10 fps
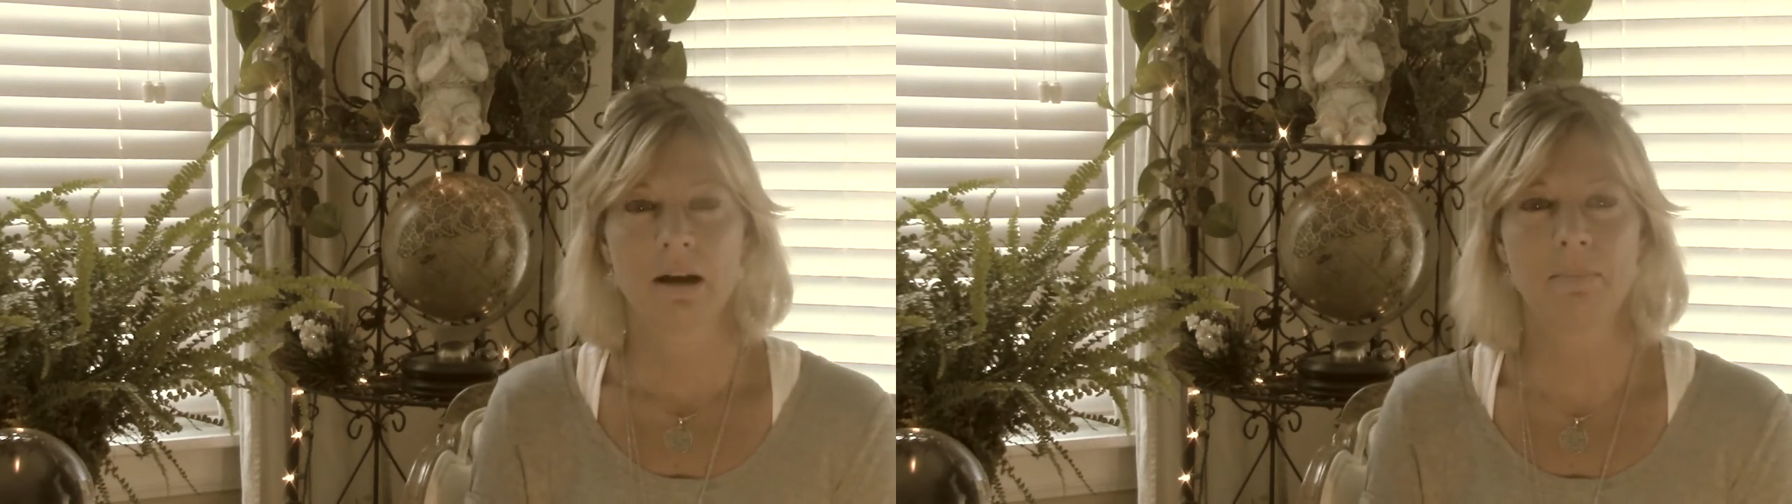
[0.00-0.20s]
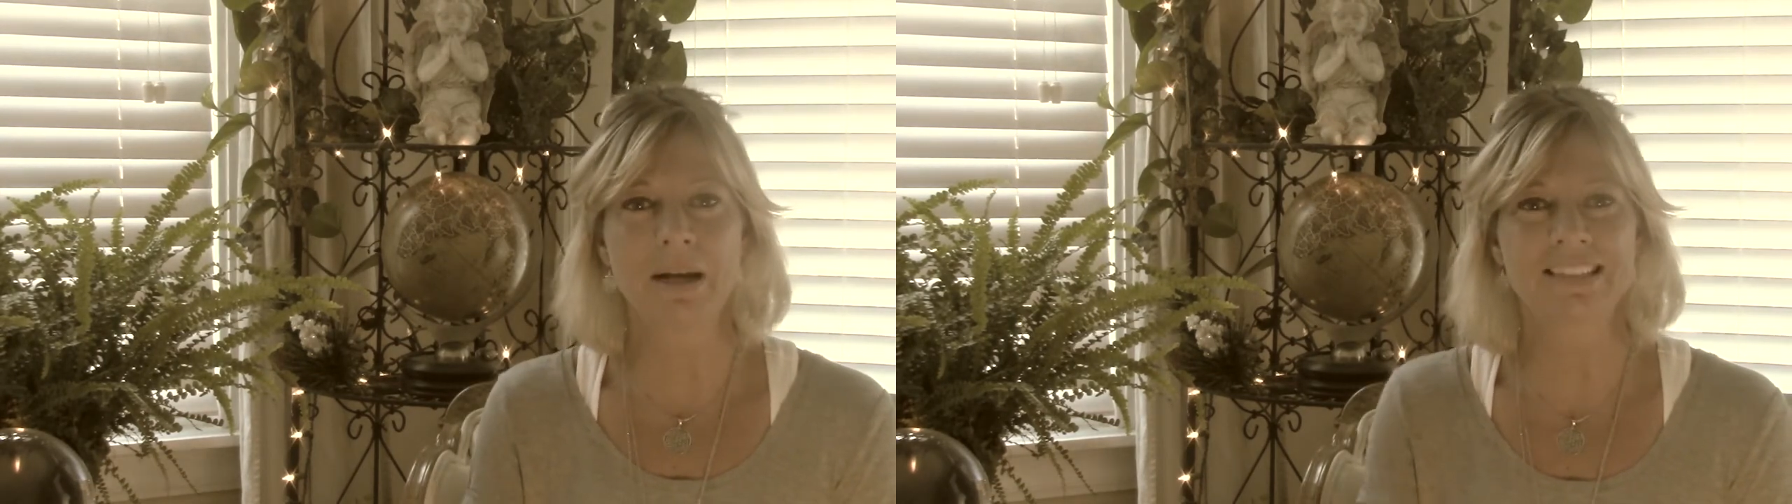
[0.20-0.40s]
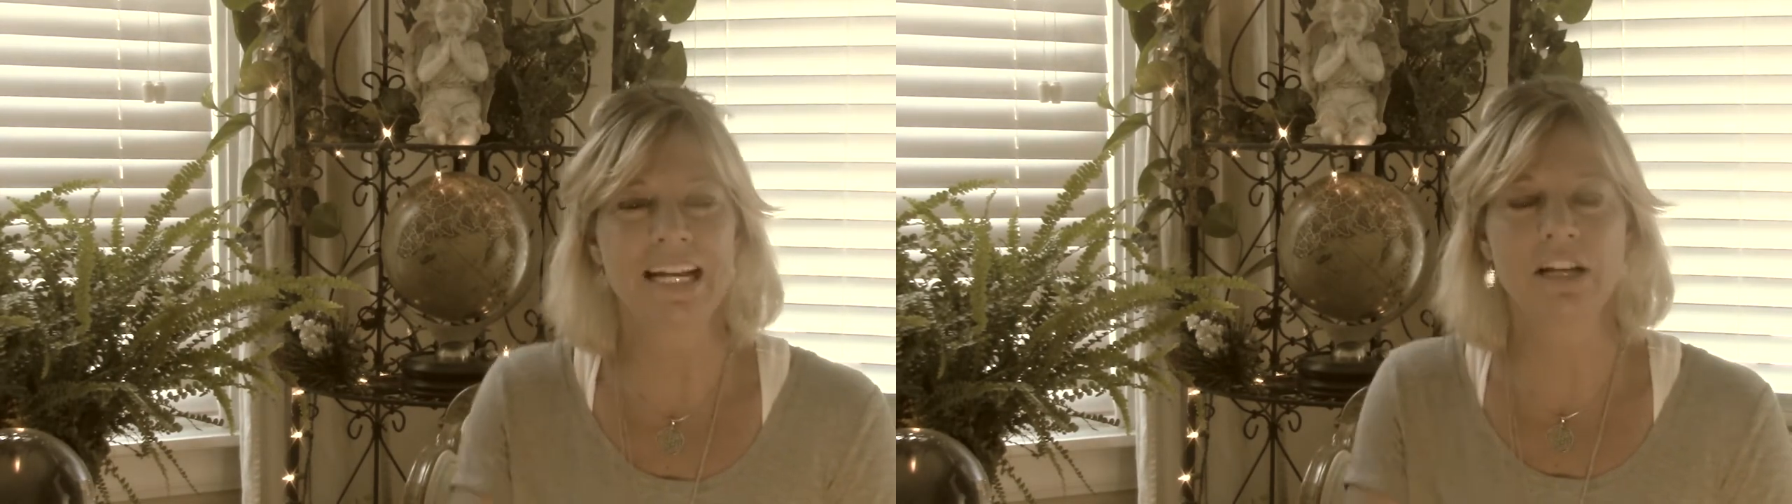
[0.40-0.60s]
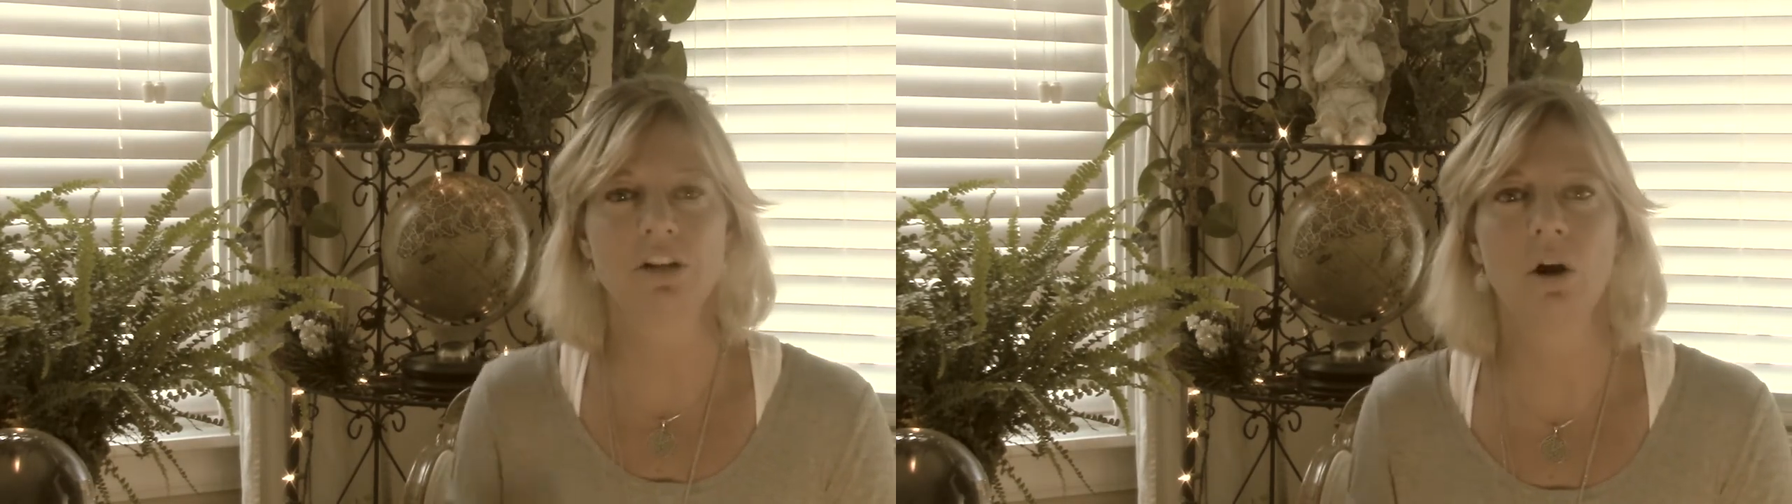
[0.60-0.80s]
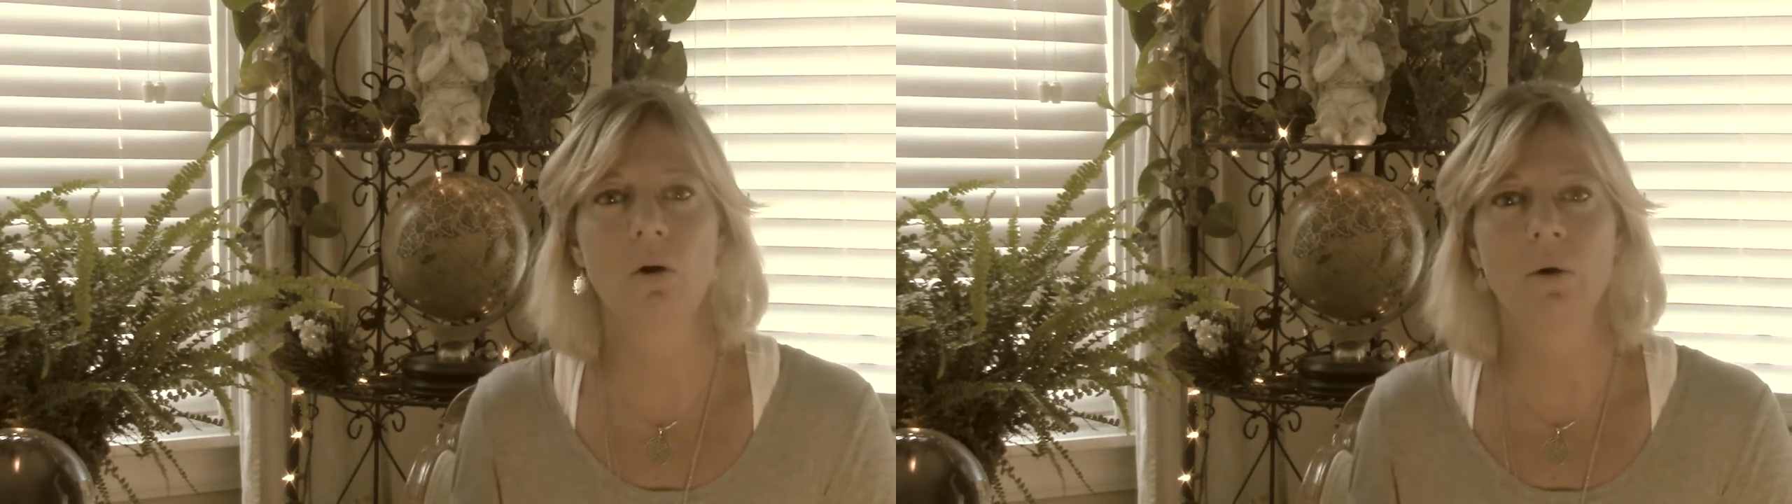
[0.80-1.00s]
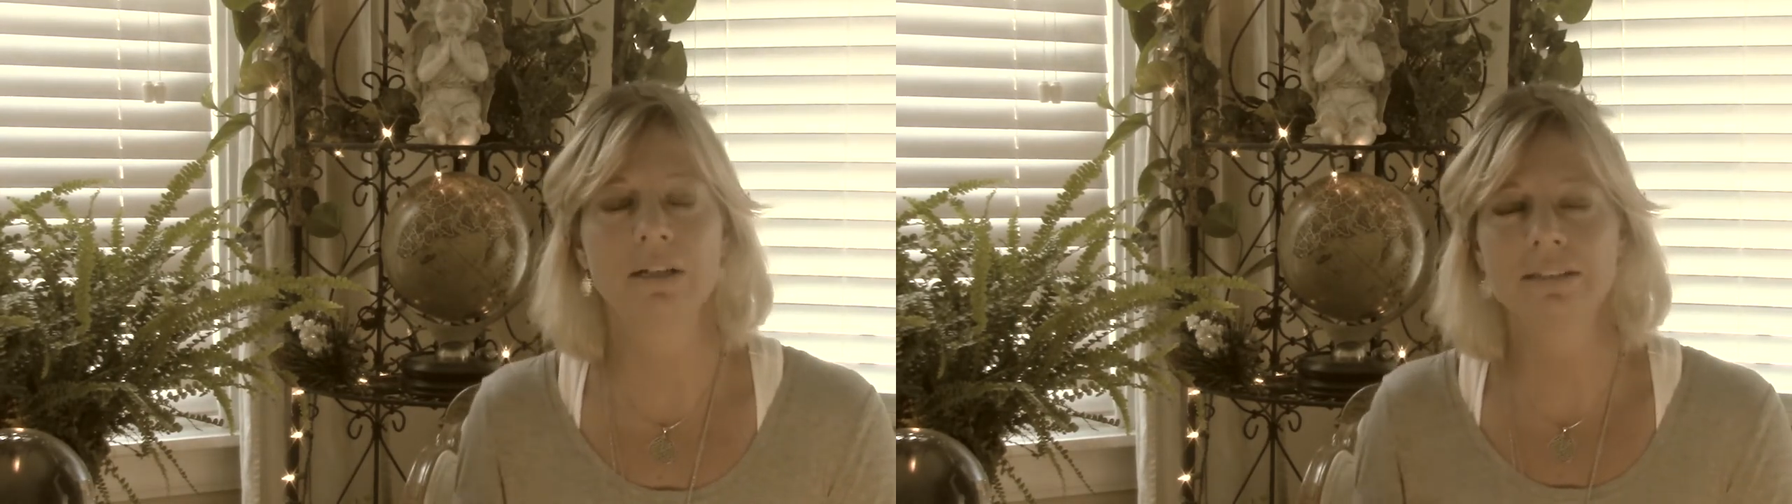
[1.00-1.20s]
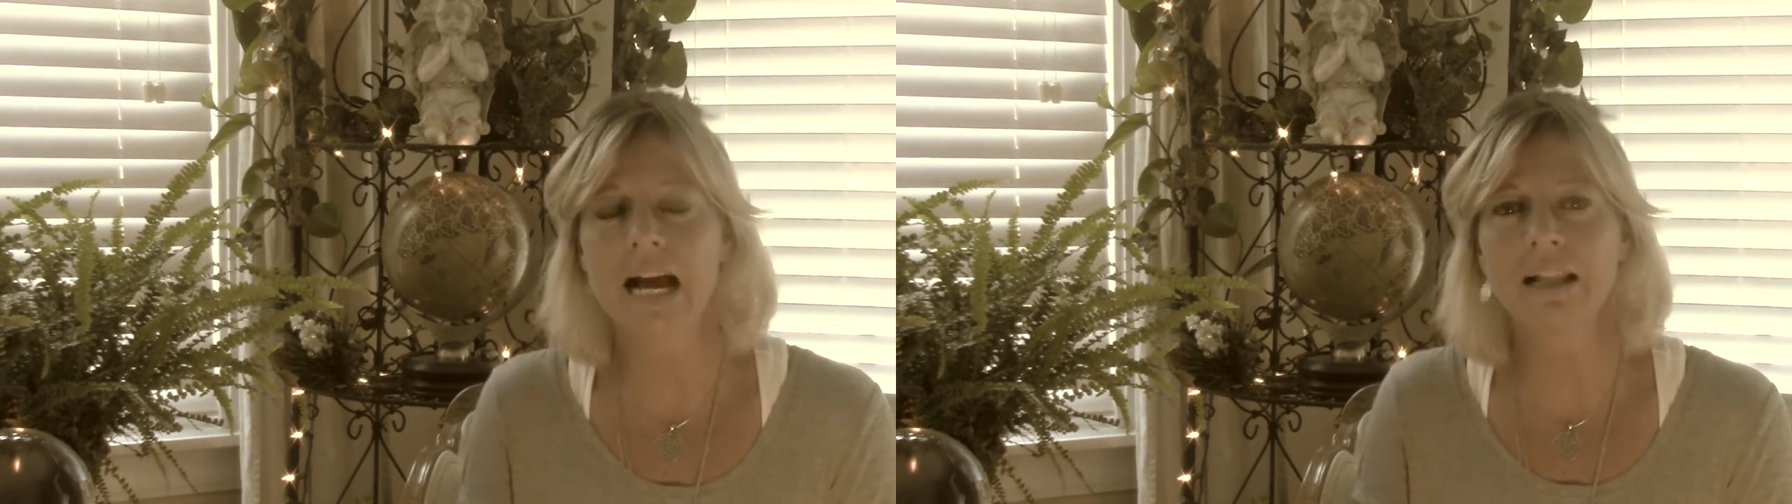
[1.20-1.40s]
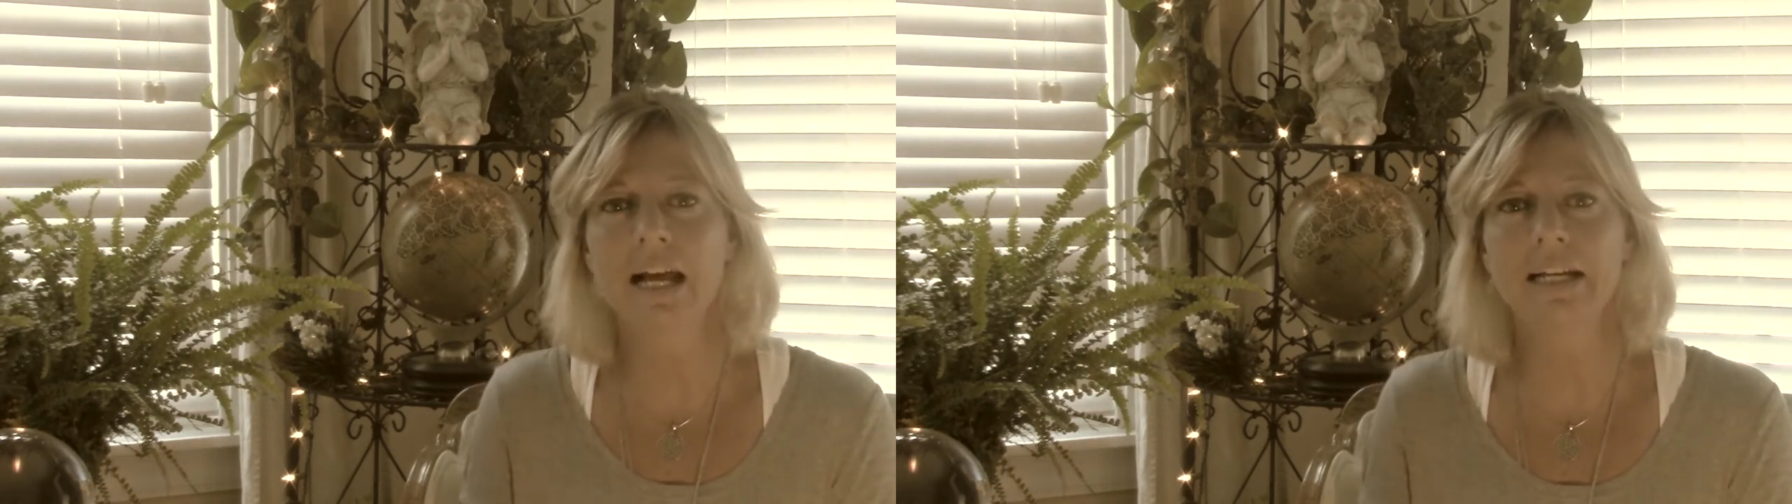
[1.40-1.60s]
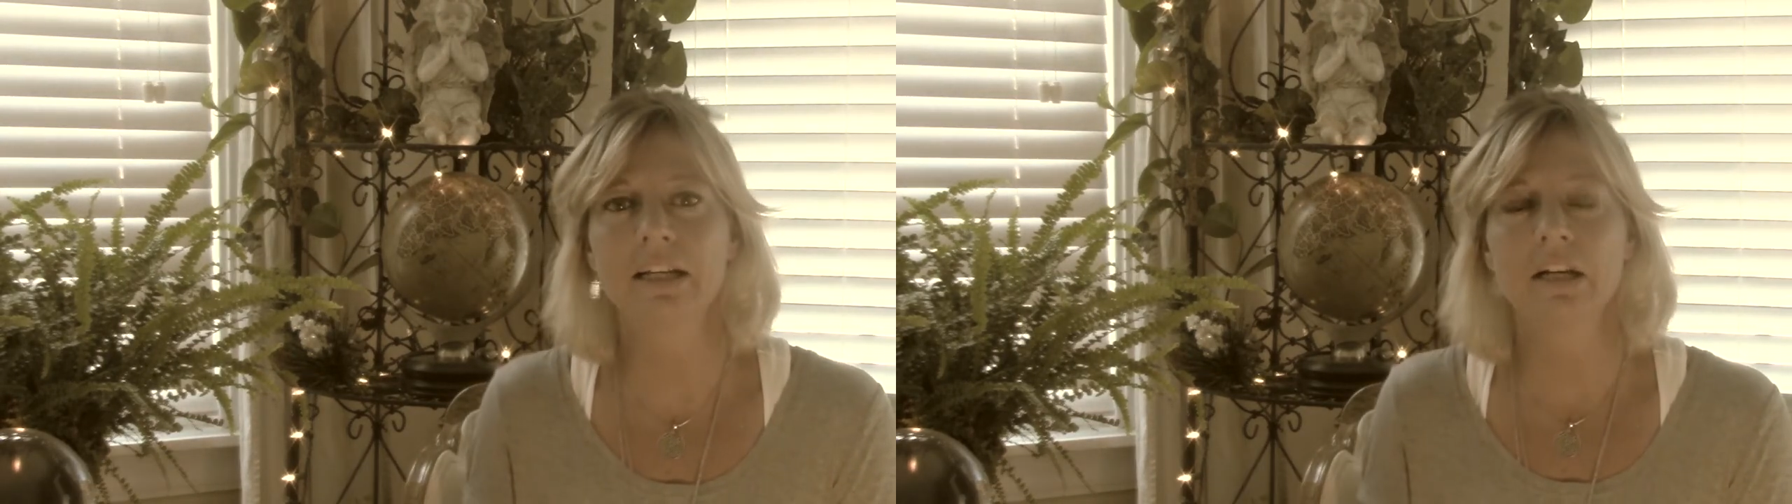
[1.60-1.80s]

By saying no, it's not like